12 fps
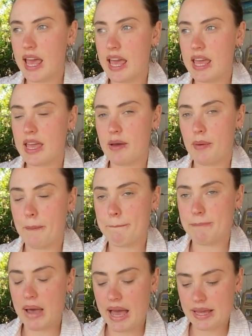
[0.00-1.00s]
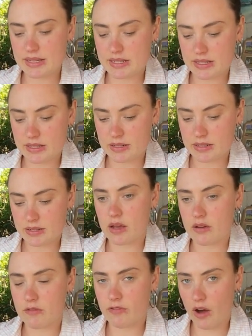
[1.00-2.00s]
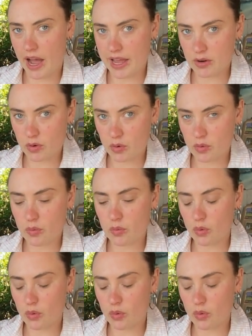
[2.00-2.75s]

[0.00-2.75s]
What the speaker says: a matte vinyl